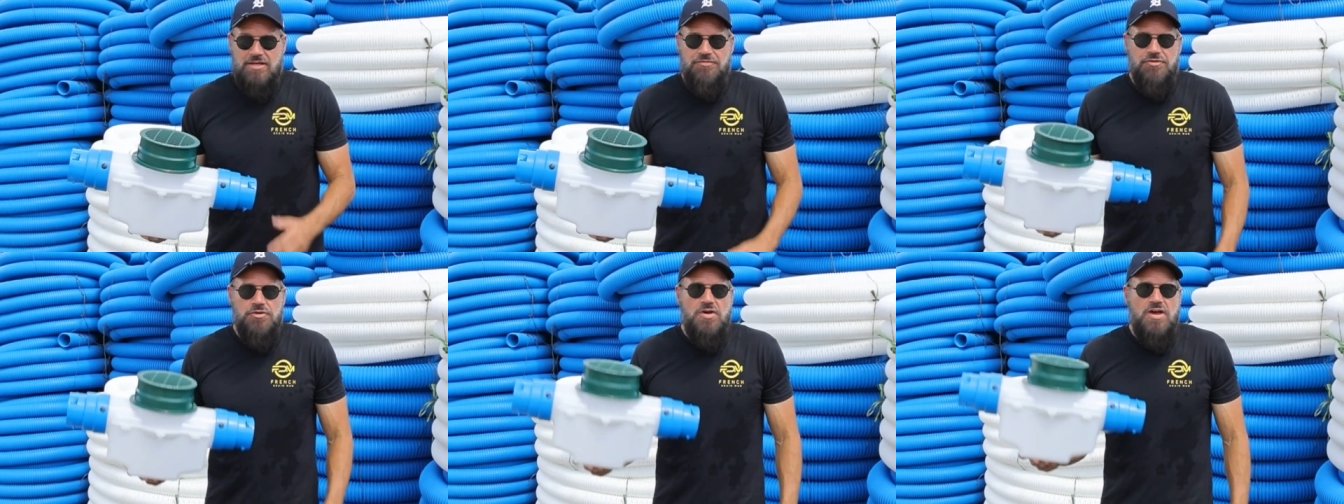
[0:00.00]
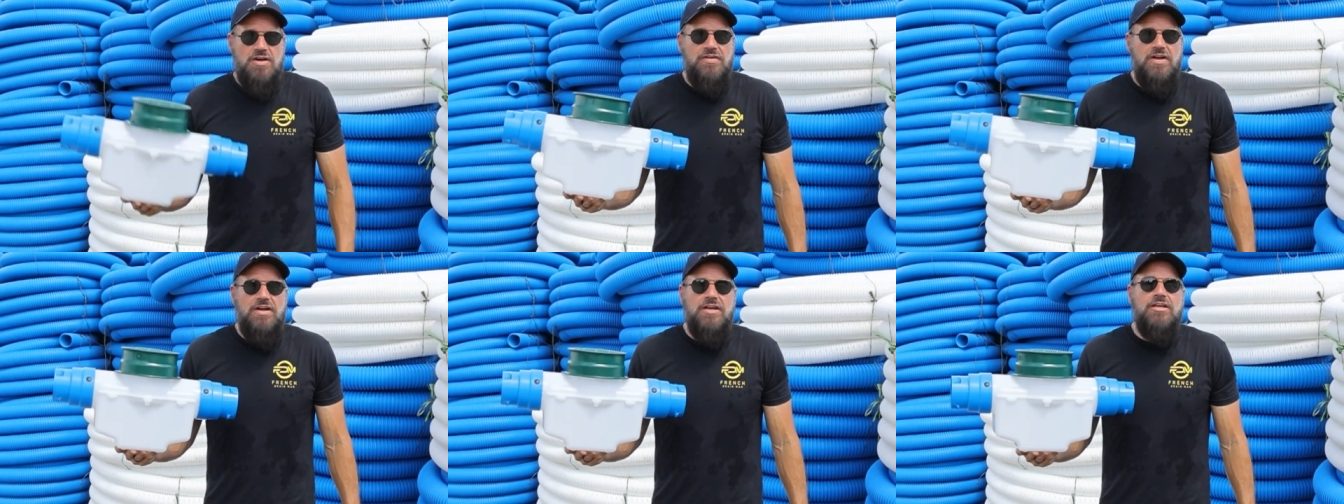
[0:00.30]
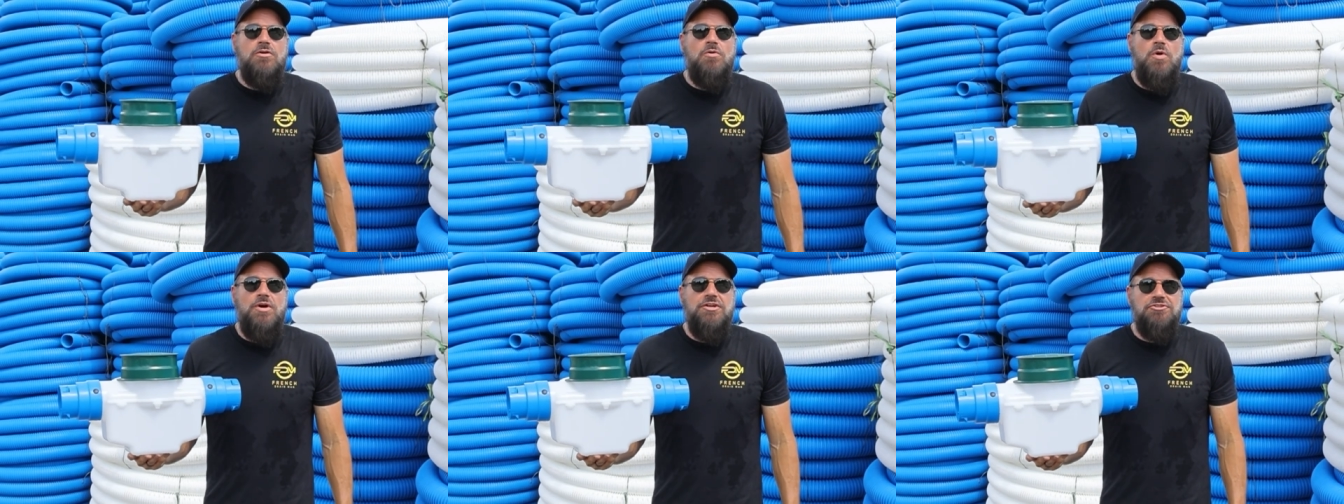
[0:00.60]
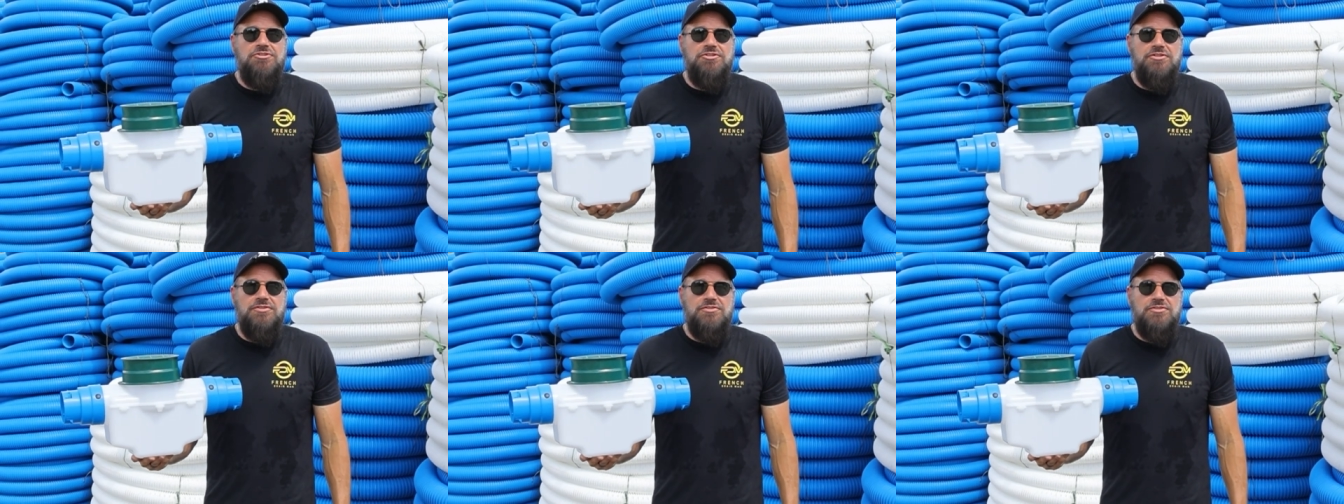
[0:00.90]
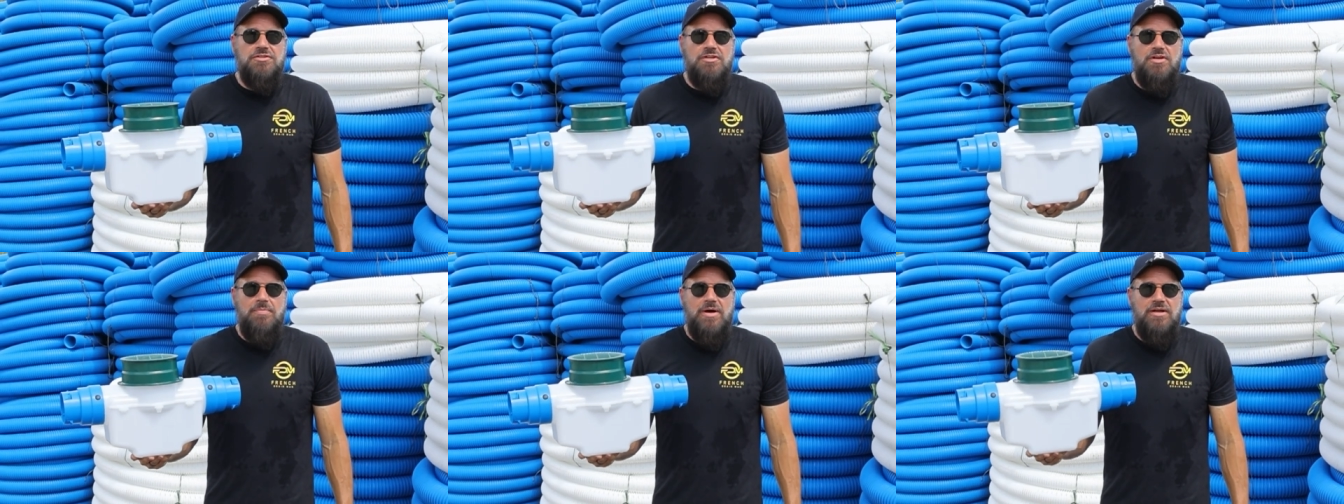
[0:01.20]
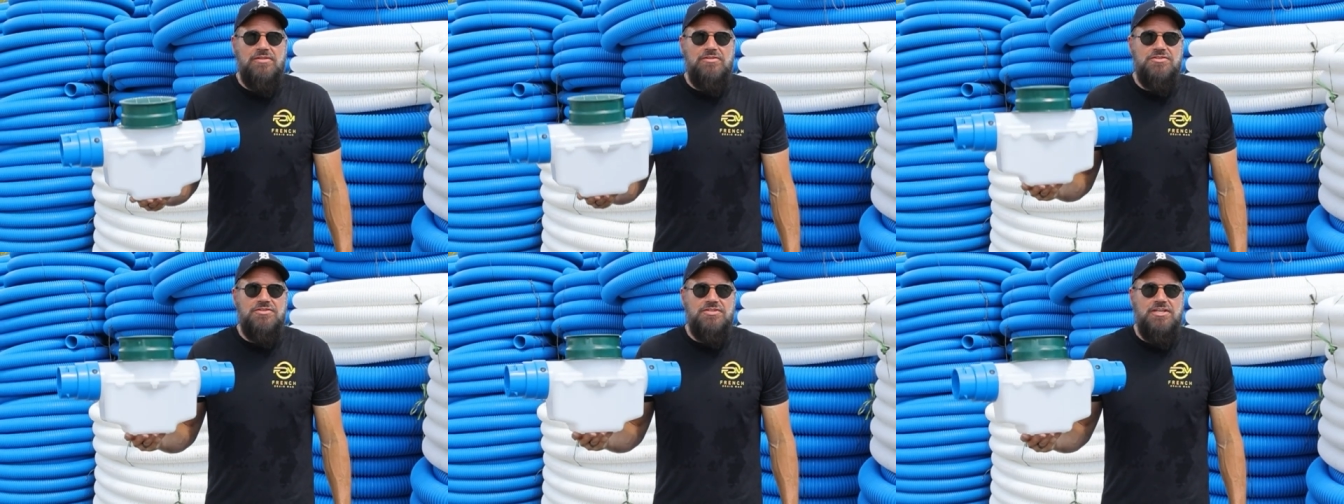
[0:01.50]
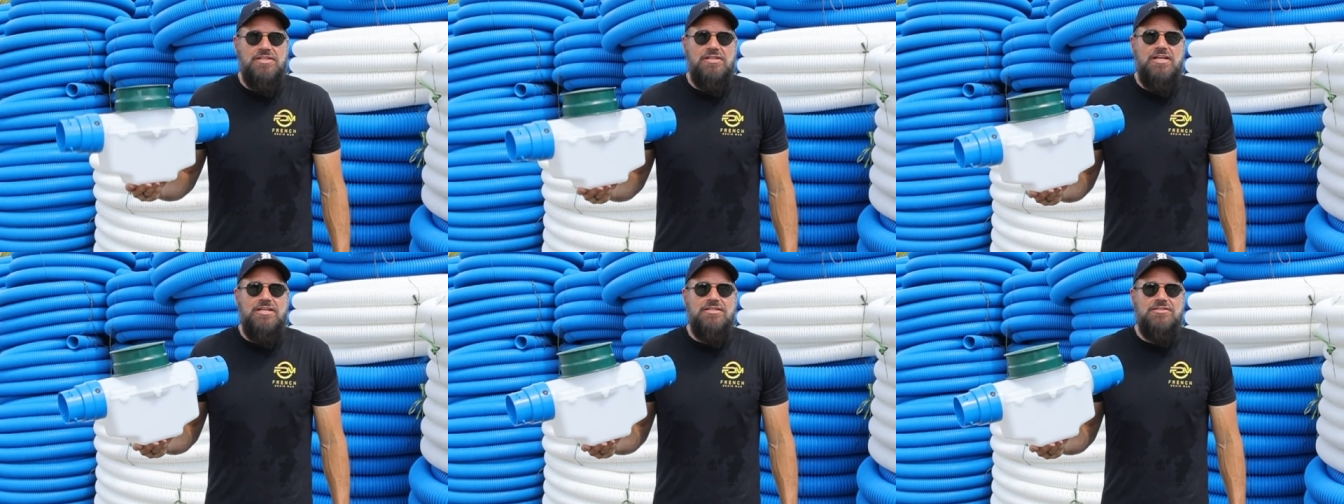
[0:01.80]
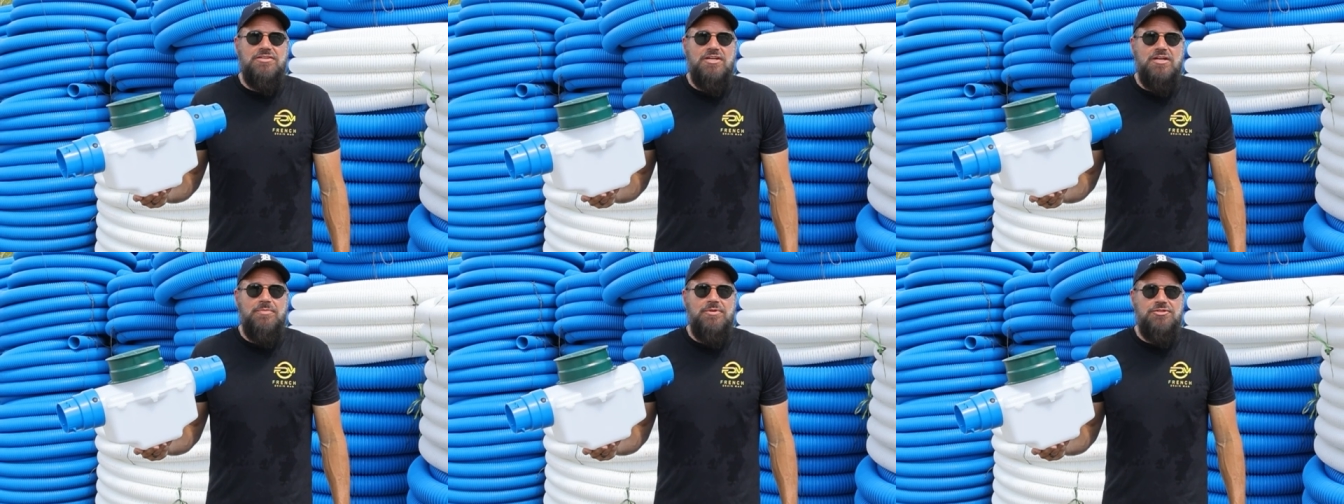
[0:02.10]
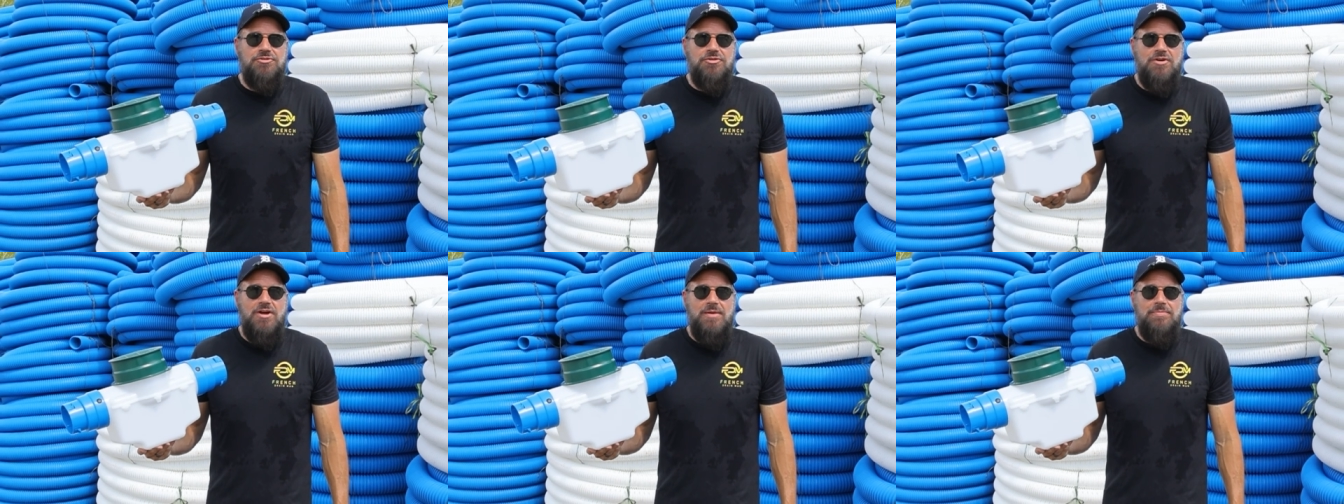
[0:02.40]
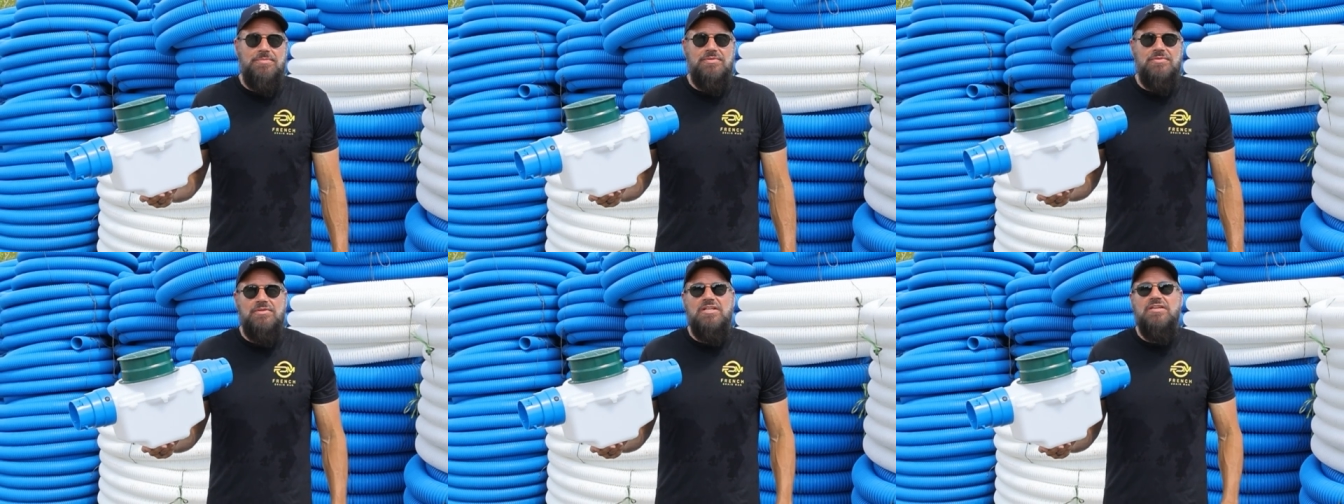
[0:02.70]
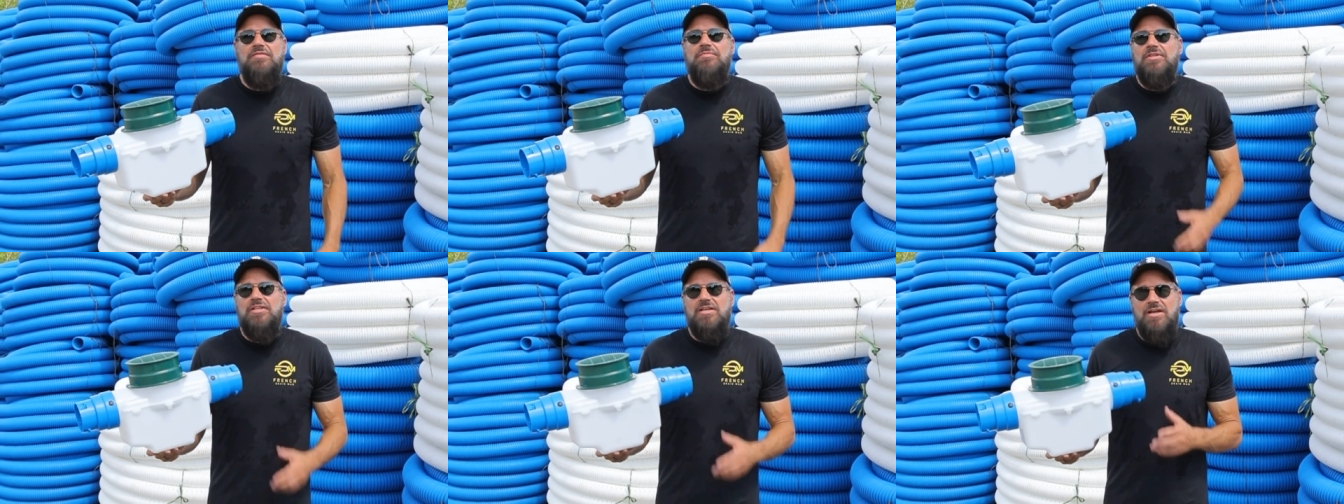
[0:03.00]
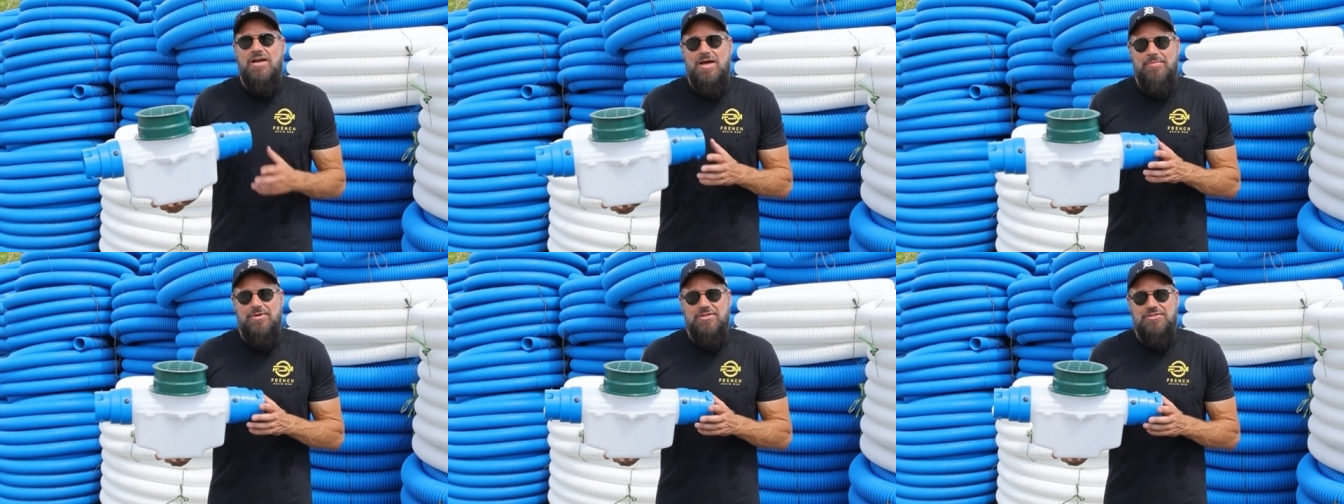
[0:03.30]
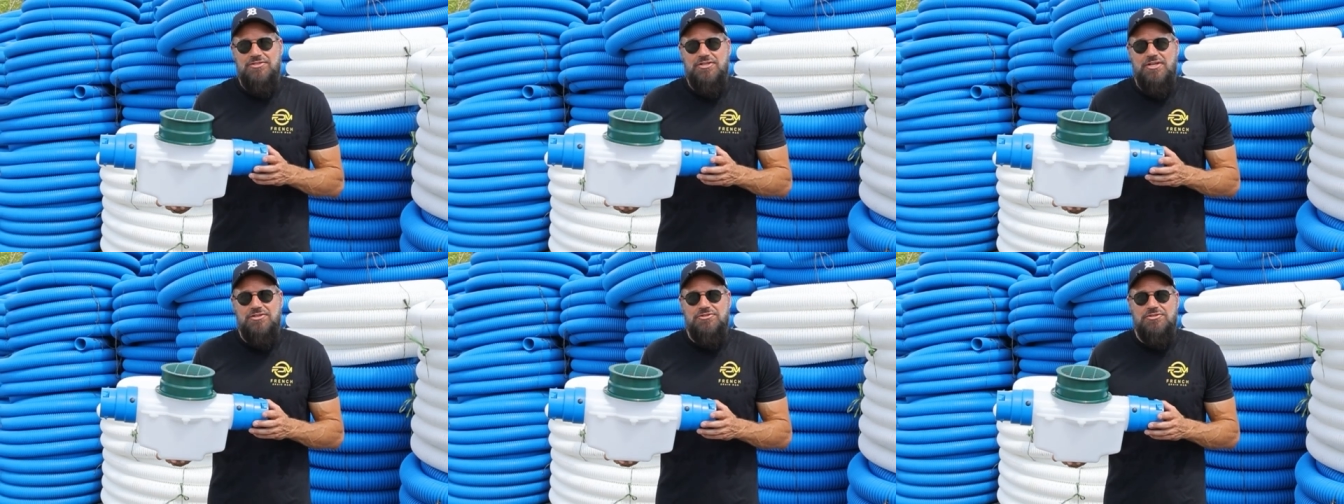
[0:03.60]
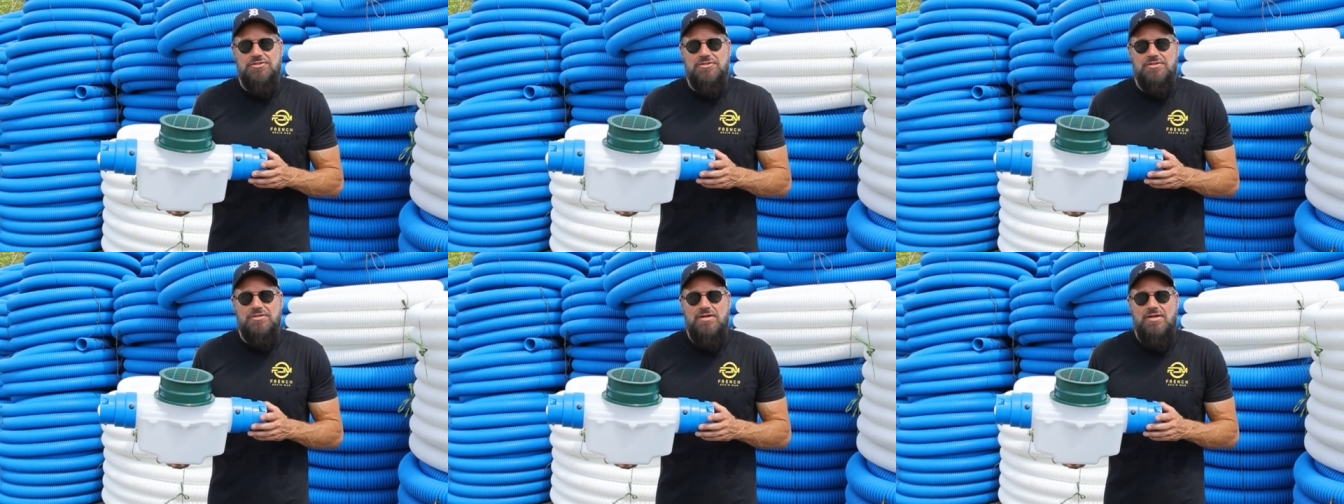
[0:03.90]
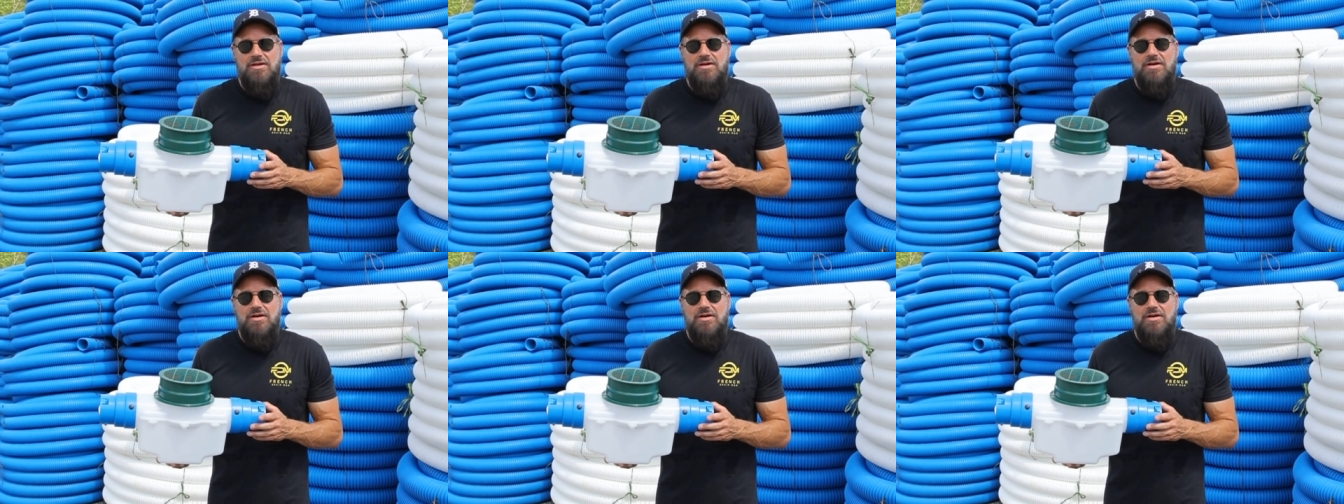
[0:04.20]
If you have any questions about this inline sediment trap, leave them in the comments section.